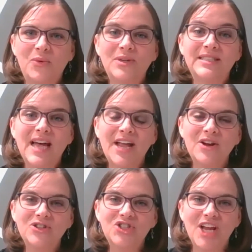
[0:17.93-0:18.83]

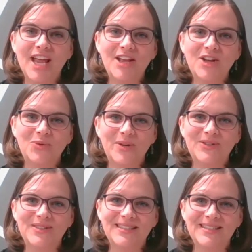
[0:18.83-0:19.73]
retired JA Career
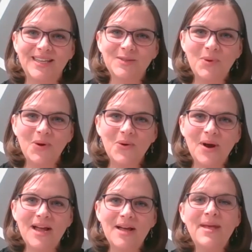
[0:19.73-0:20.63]
Success
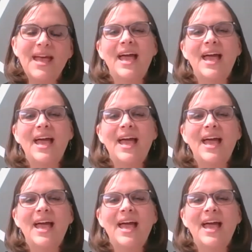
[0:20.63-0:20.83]
Program.